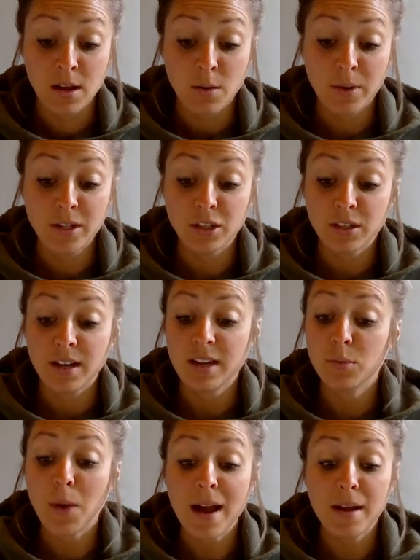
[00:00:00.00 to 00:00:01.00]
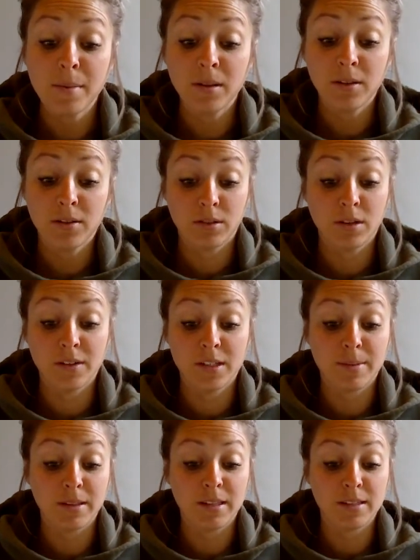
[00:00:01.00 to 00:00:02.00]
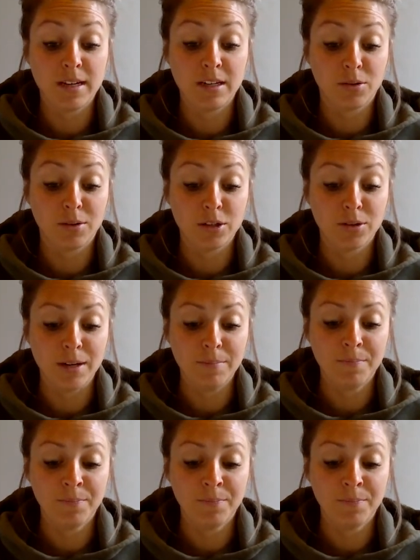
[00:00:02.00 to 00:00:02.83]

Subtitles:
which is why I'm a little nervous about this nature retreat.